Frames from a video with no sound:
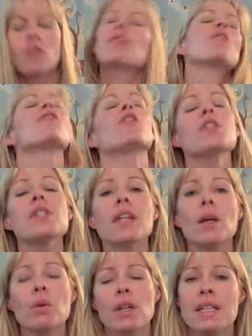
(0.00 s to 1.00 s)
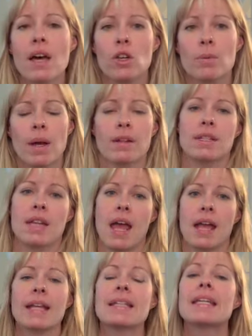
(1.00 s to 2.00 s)
The first thing I'm going to tell you about
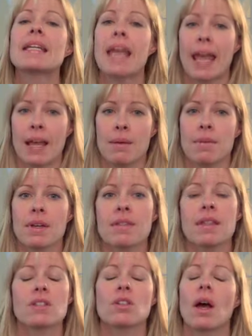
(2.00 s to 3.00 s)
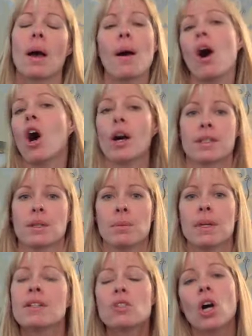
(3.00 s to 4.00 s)
today is a game that's awesome.
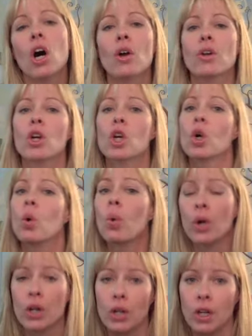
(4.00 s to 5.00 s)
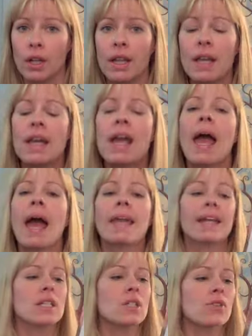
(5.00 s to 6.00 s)
It's called Quirkle, and
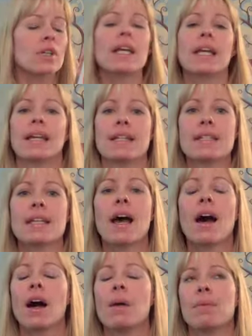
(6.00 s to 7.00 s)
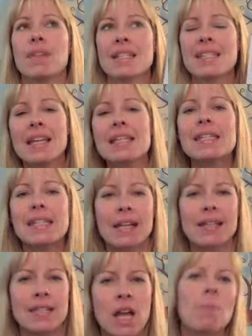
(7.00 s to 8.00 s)
it's for kids. It says
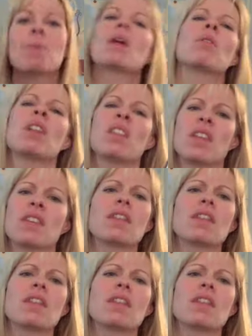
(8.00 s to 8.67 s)
6 and up, but I really think